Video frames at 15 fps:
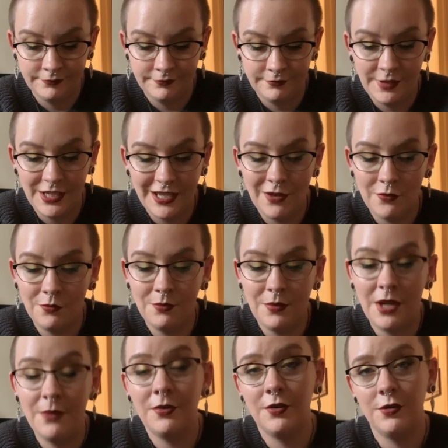but yeah, my
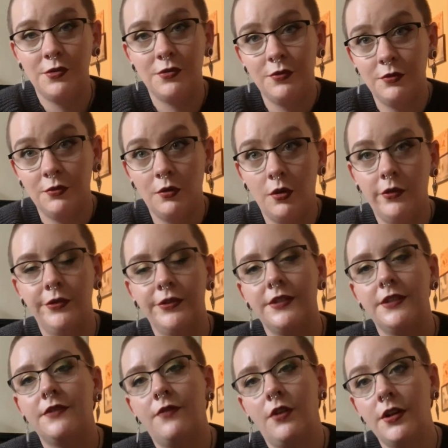personal goals
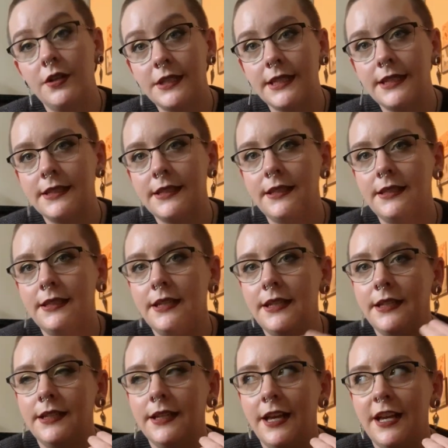as far as this is to
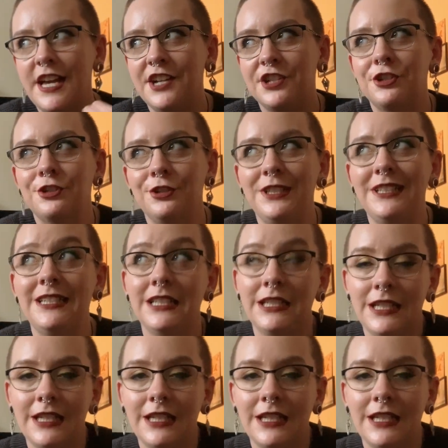actually get